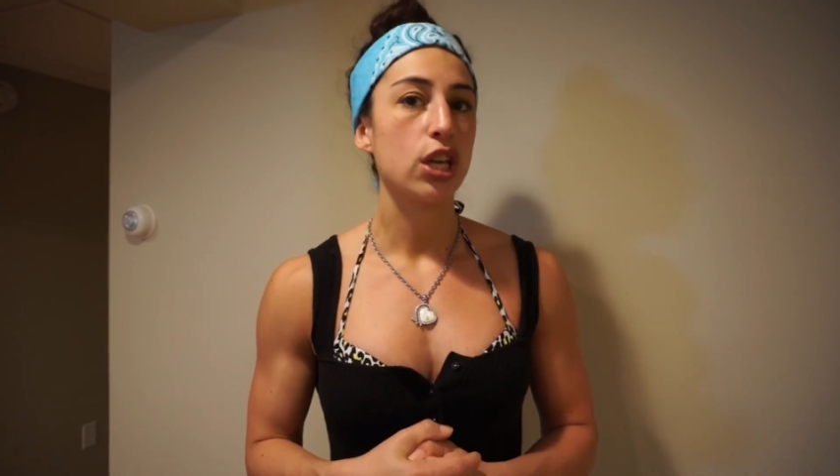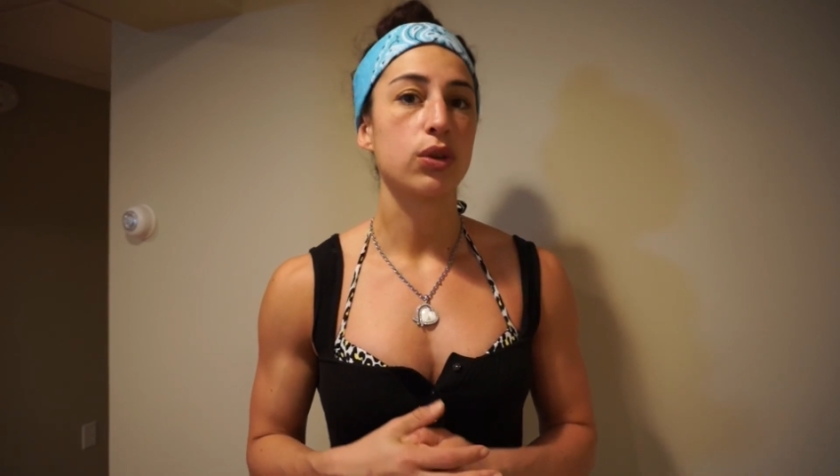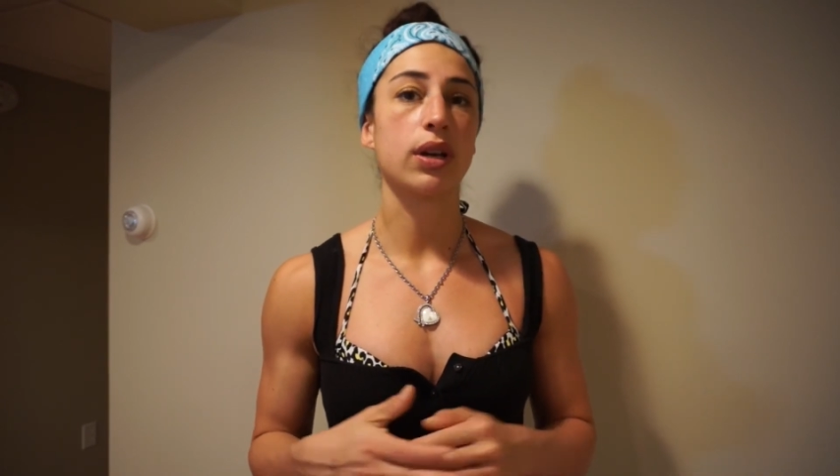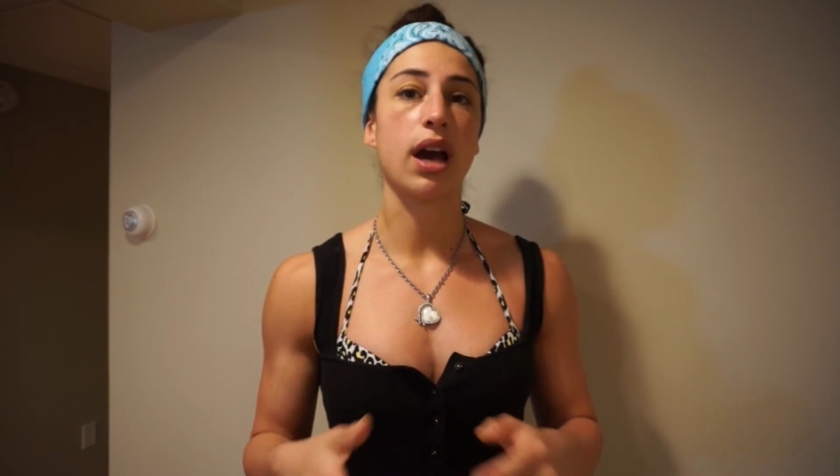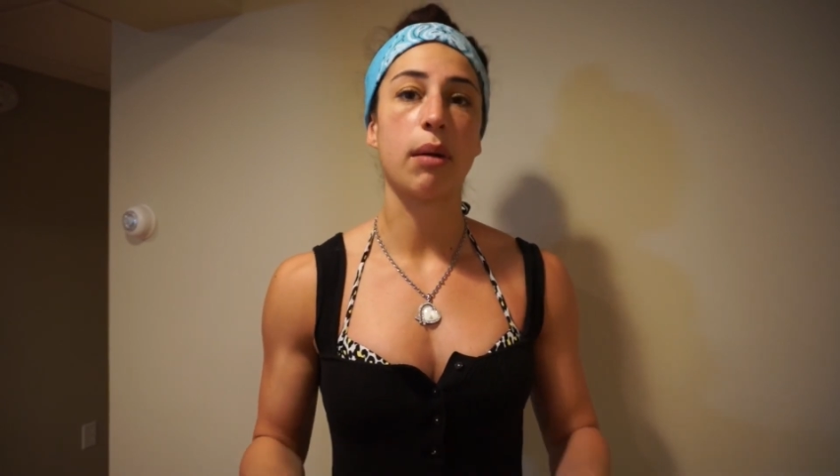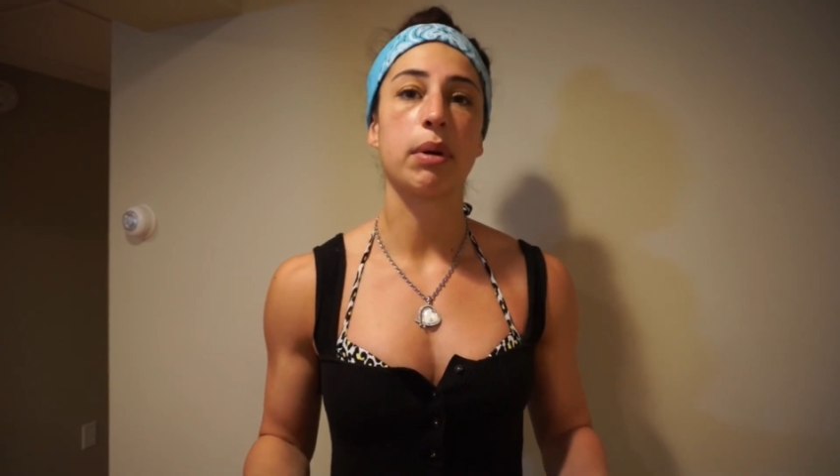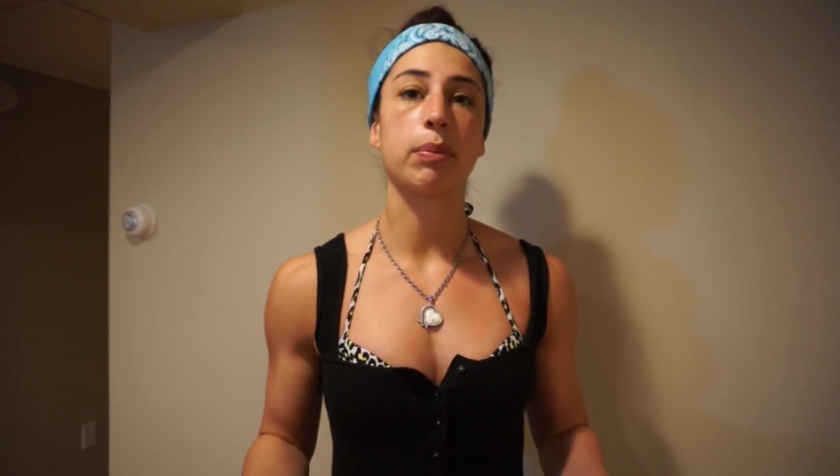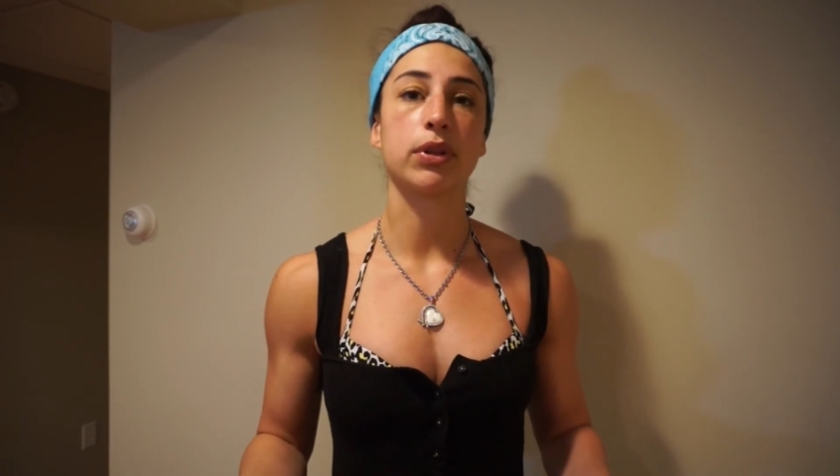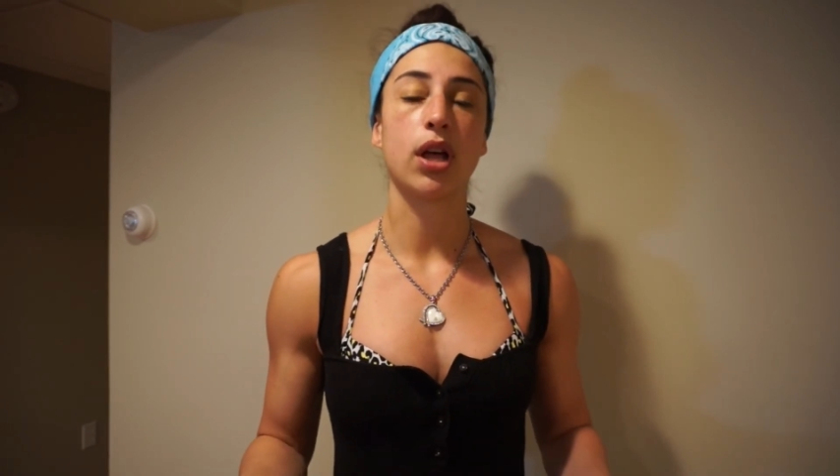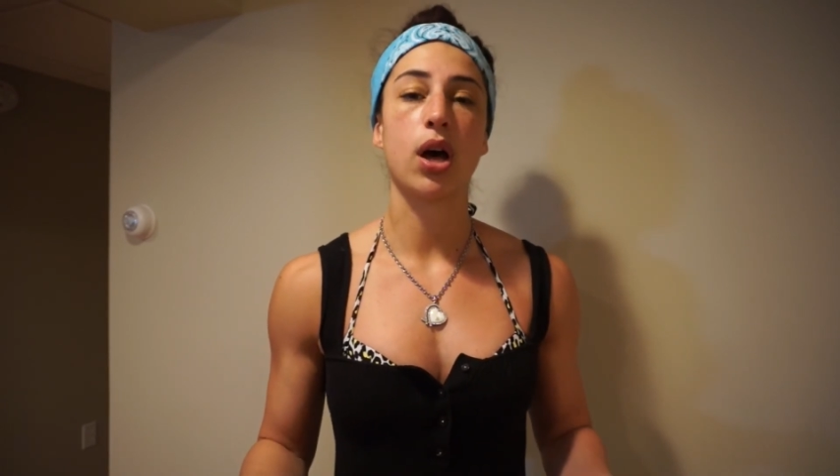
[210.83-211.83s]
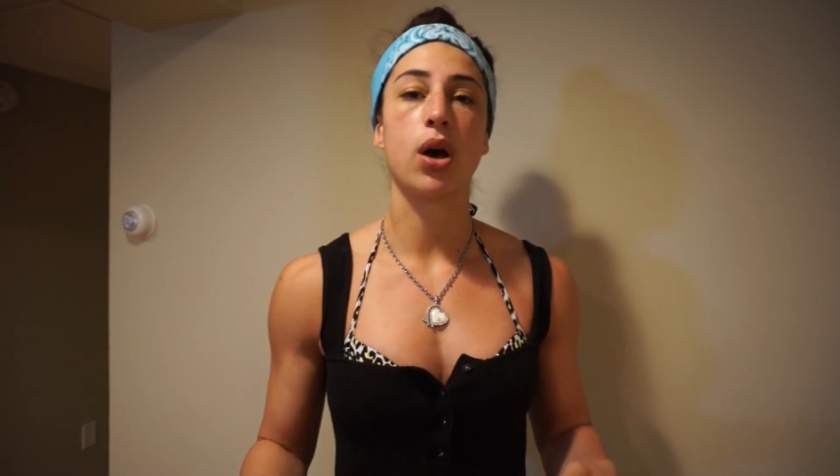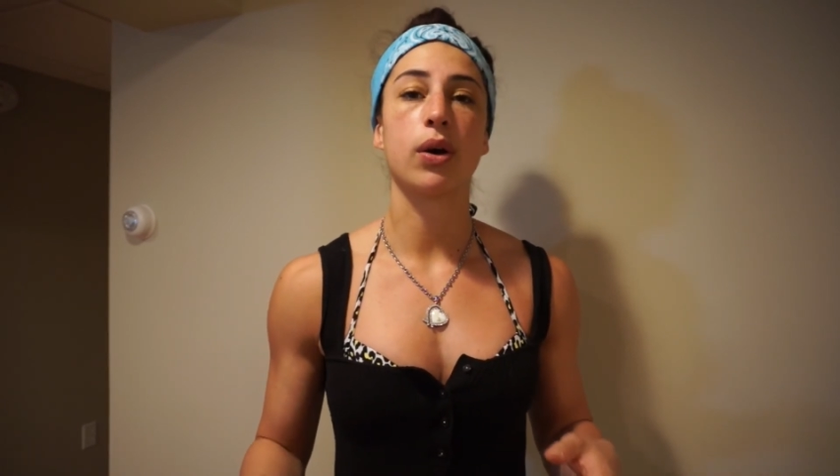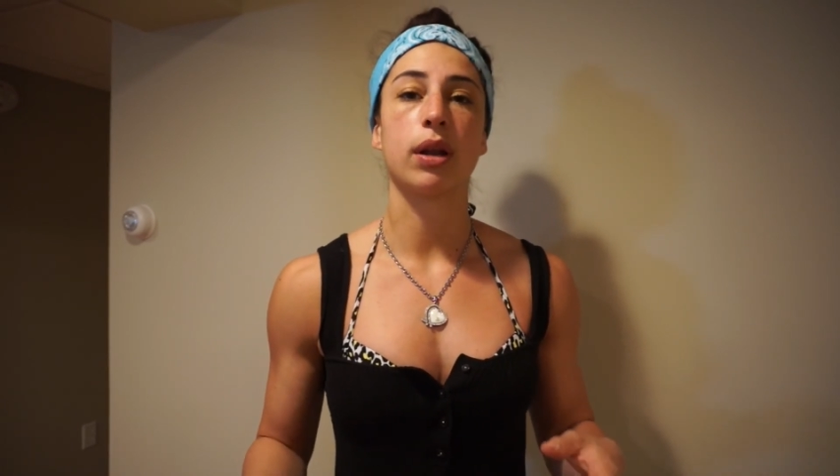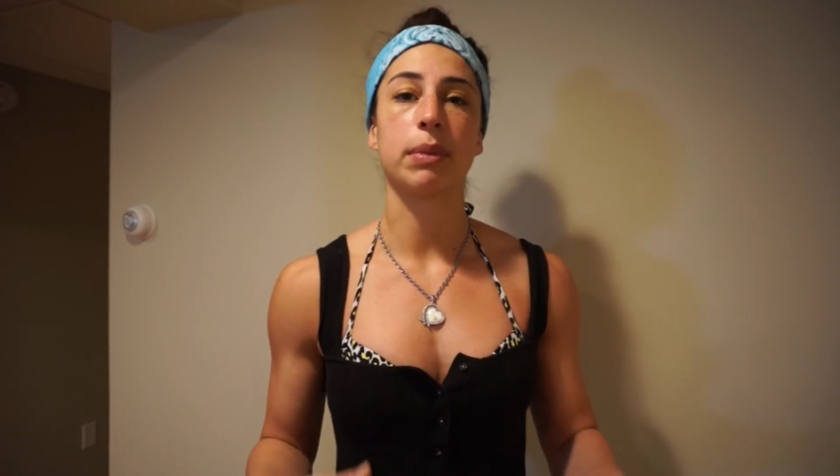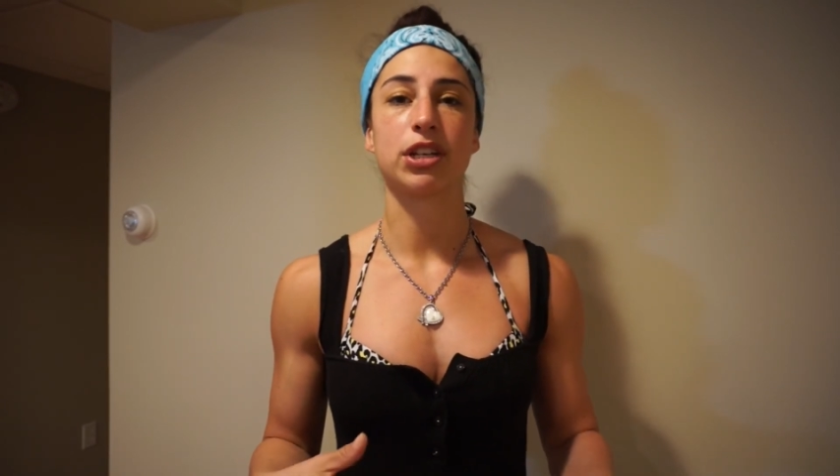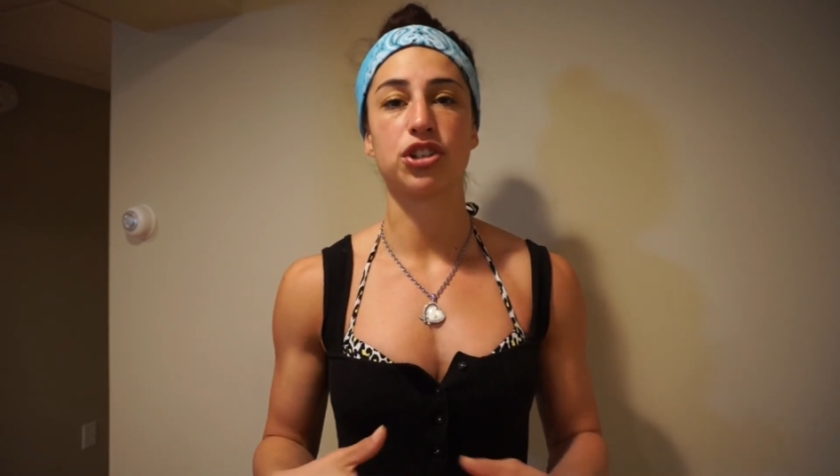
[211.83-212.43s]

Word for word: you can comment below and I'll make